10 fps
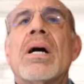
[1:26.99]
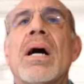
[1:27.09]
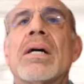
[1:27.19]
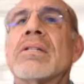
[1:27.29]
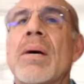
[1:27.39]

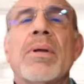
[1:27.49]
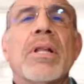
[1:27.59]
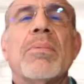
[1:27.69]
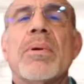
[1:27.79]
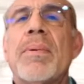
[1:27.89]
Tell me a
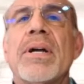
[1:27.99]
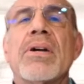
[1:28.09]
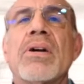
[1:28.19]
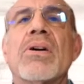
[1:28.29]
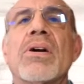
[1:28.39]
little bit about
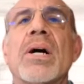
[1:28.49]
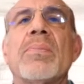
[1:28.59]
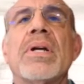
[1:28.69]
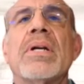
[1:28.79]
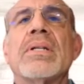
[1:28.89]
your current
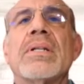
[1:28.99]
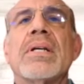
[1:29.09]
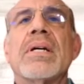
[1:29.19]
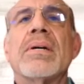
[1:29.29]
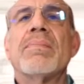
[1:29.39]
company
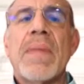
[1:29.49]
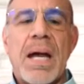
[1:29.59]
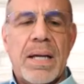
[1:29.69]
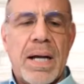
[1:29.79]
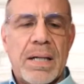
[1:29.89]
and
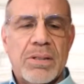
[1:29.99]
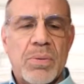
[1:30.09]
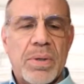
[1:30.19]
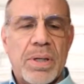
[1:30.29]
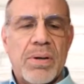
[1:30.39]
how you got to
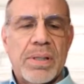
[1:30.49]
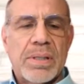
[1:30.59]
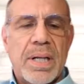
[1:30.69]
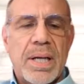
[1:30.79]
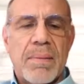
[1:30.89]
where you are
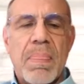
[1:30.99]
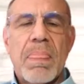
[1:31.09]
today.